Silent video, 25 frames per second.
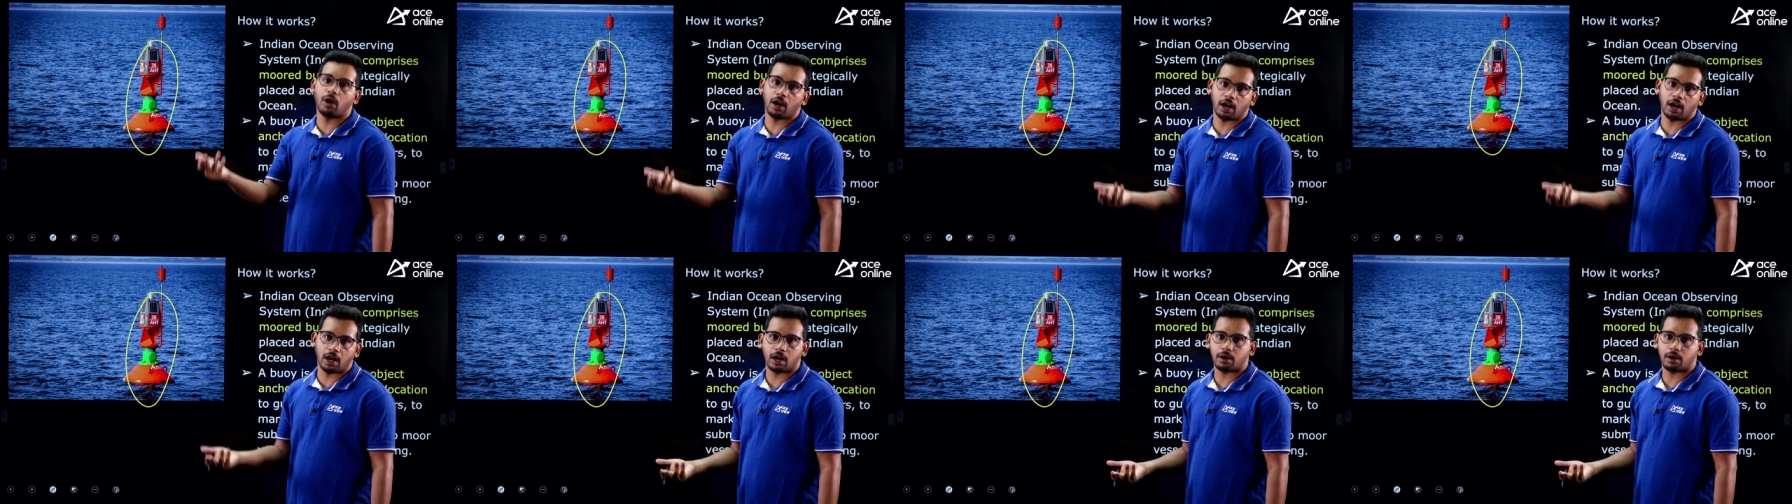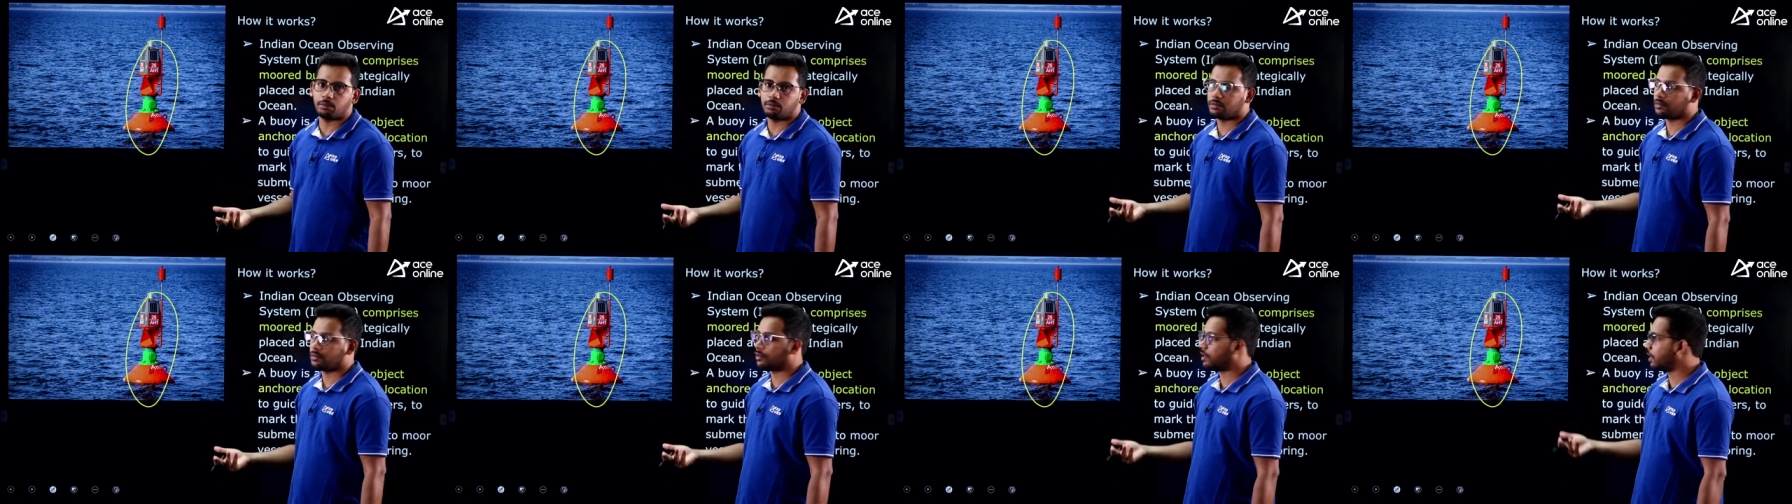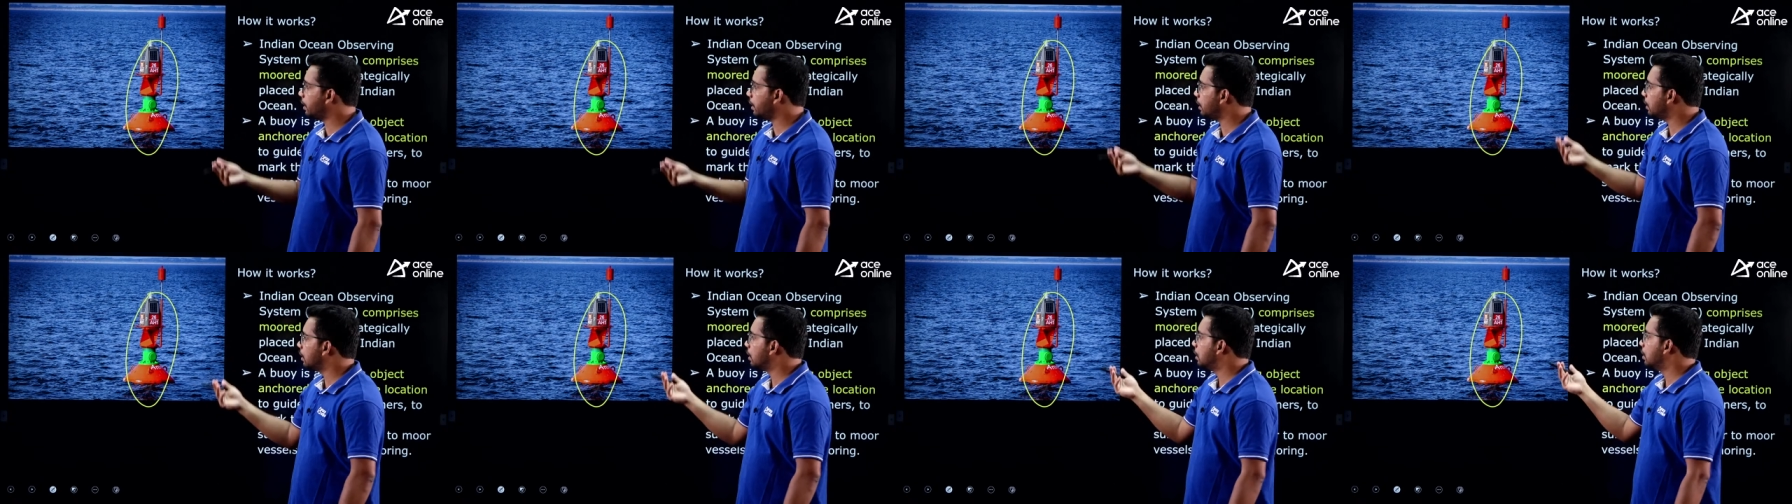alarm,
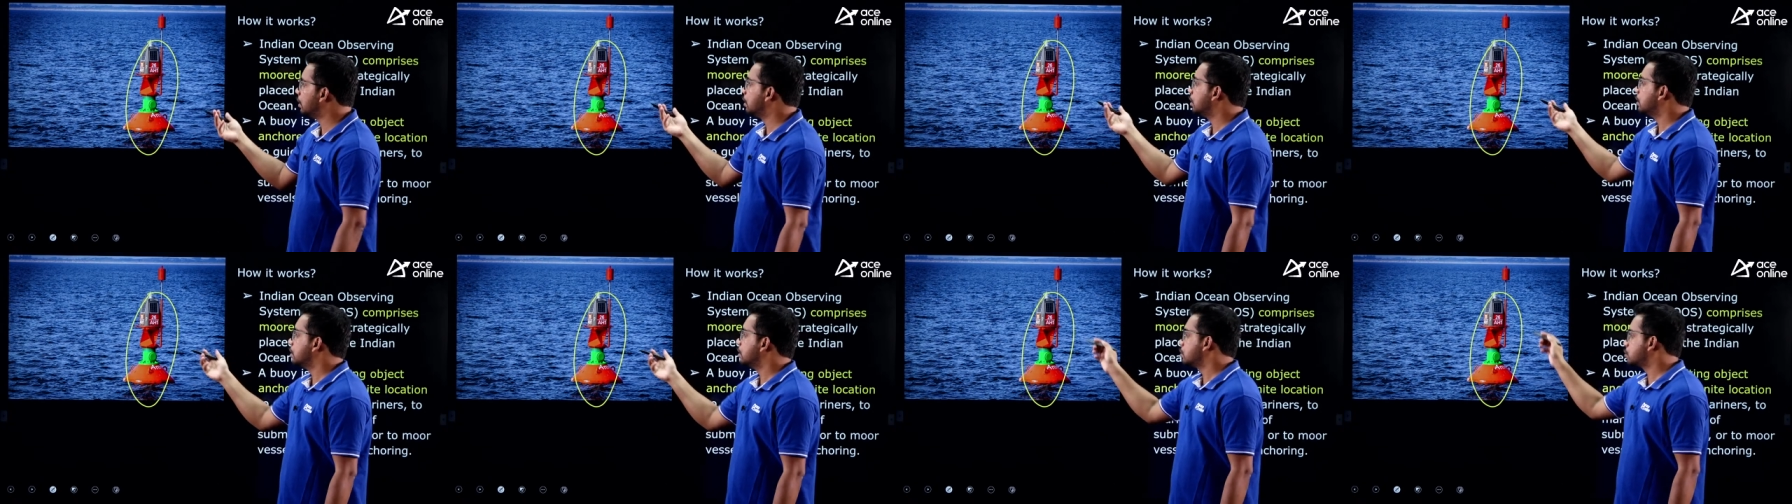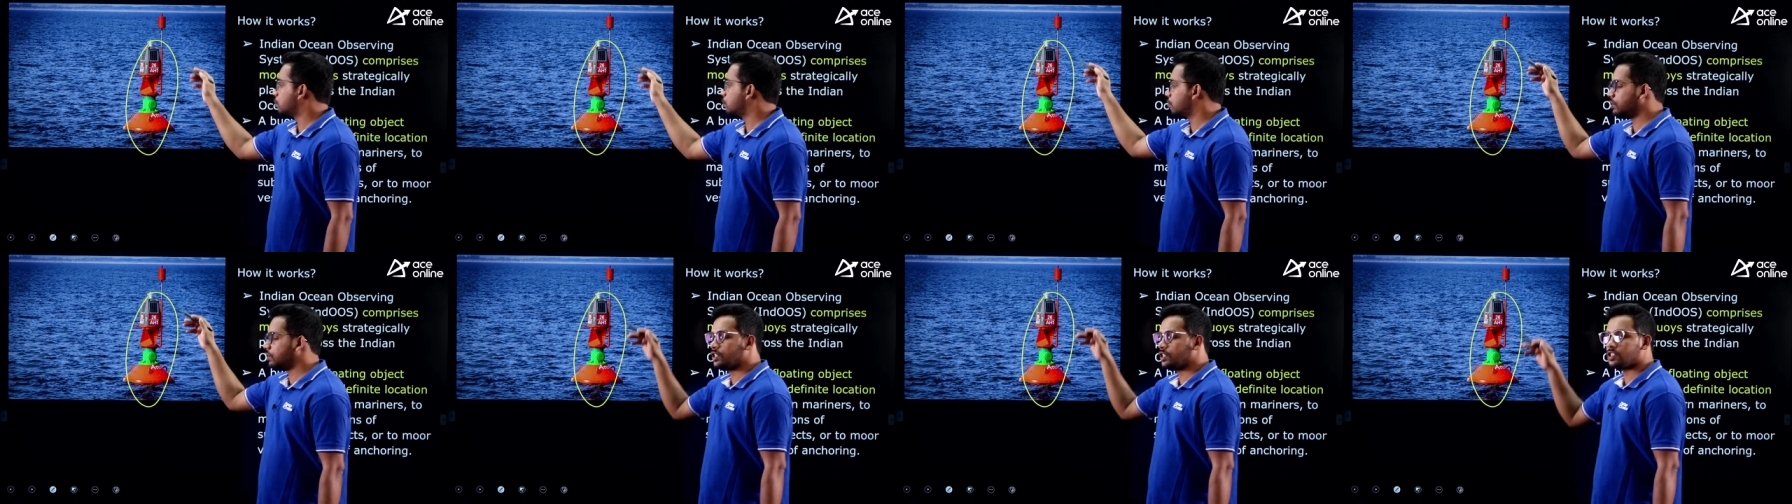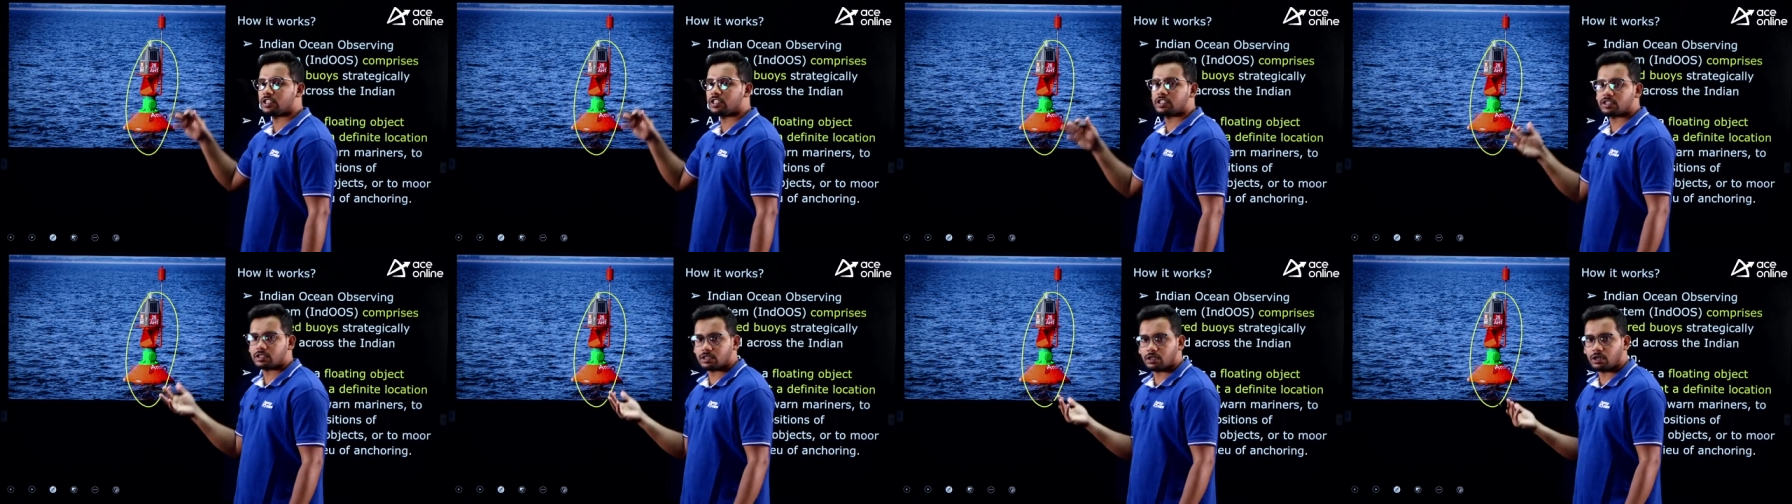right. So this
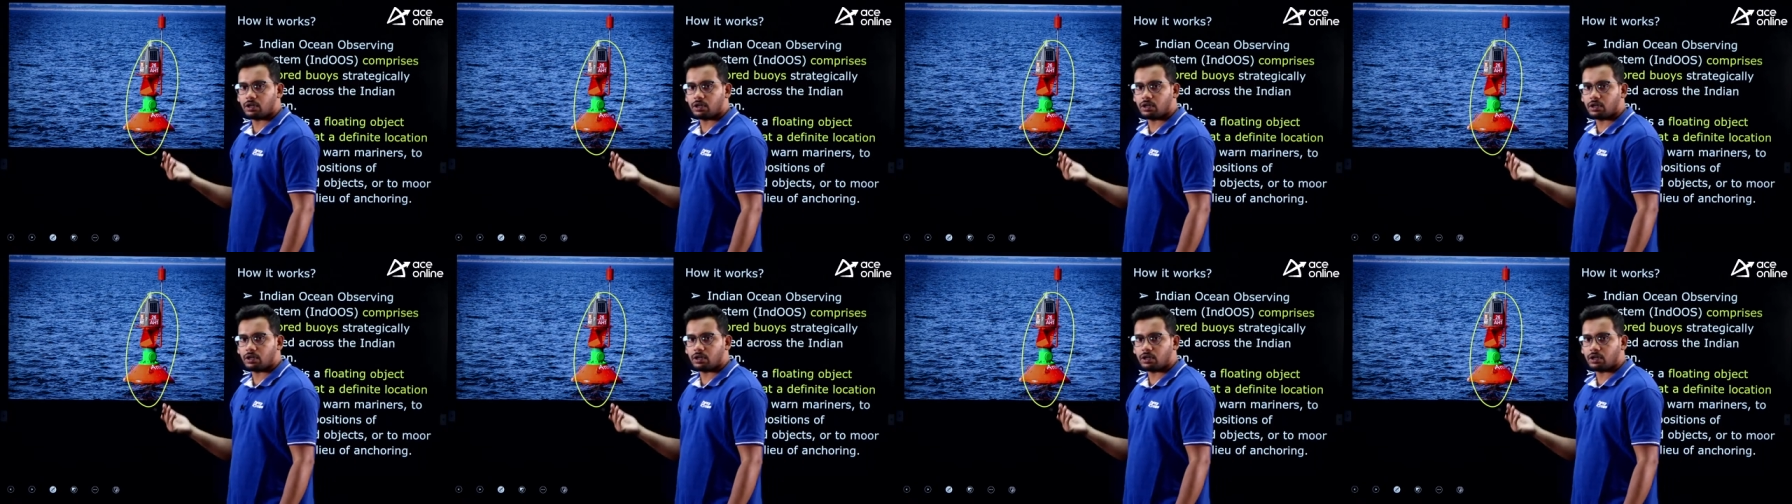is